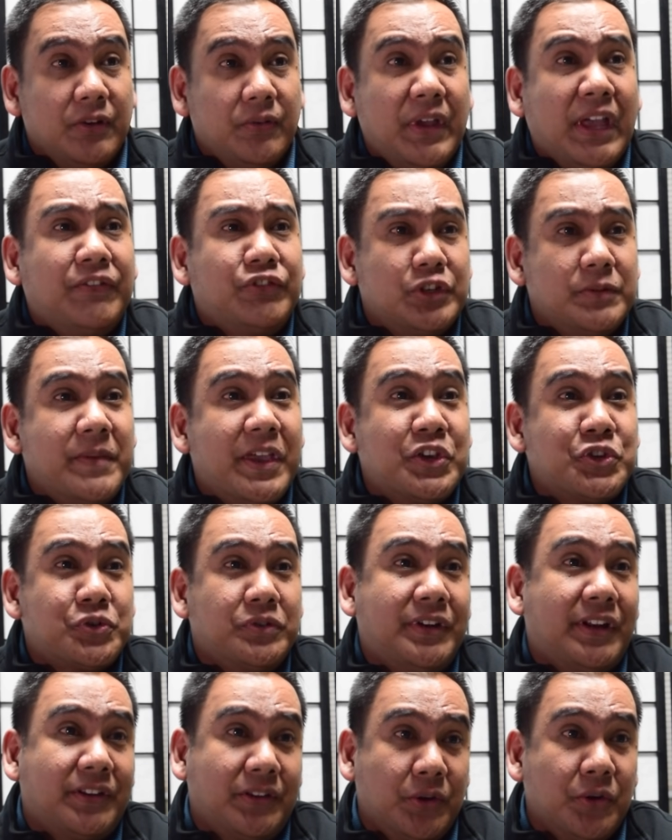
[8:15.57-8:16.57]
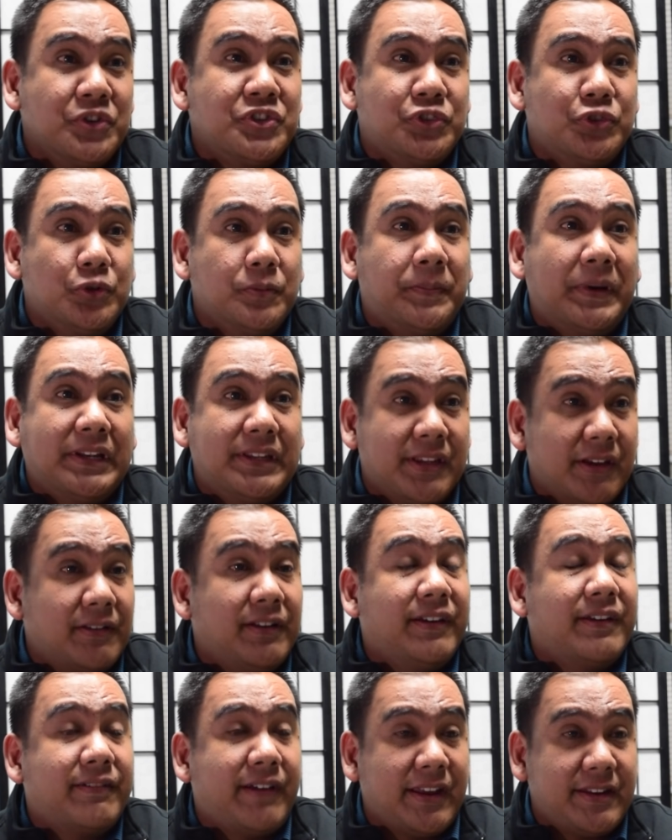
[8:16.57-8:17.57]
We have to make sure that those two
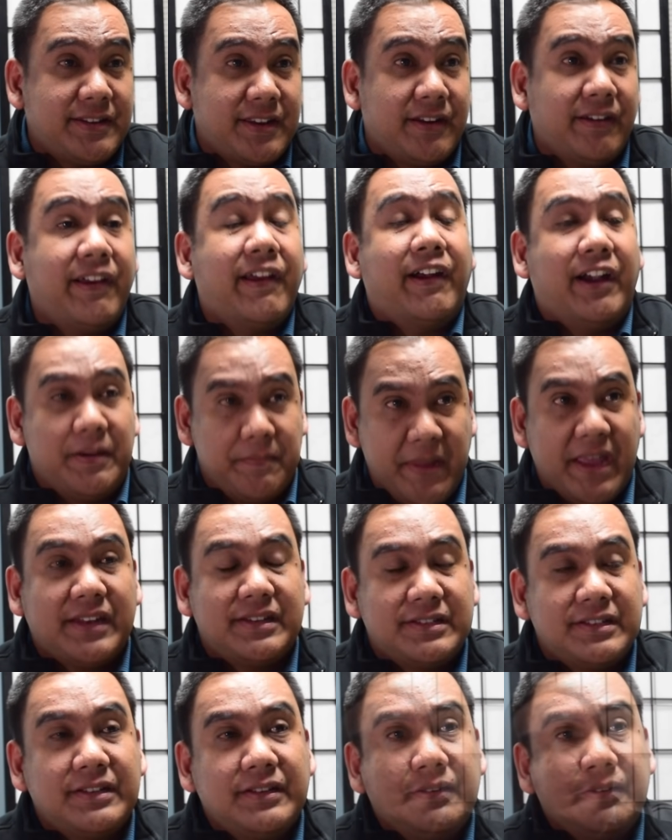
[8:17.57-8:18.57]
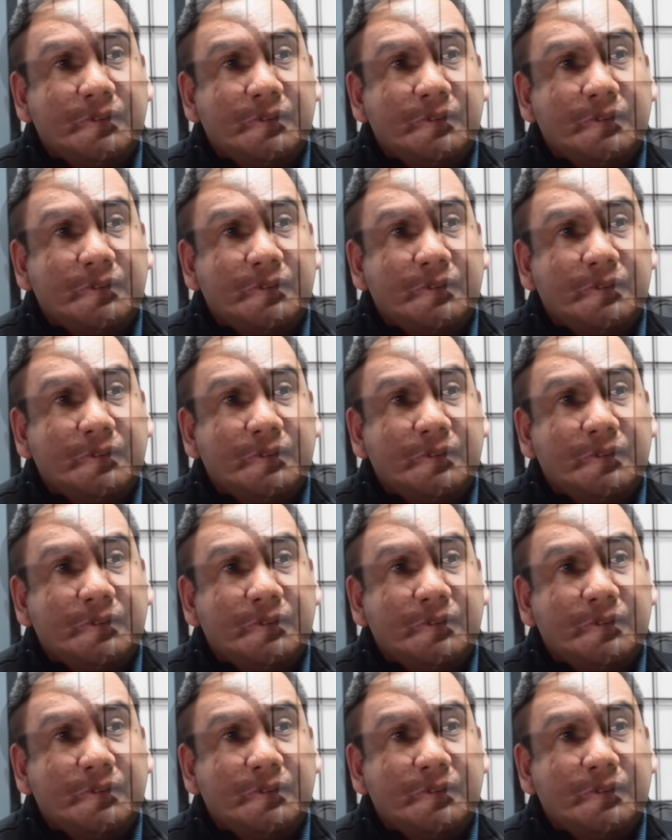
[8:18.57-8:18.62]
particular criteria are met.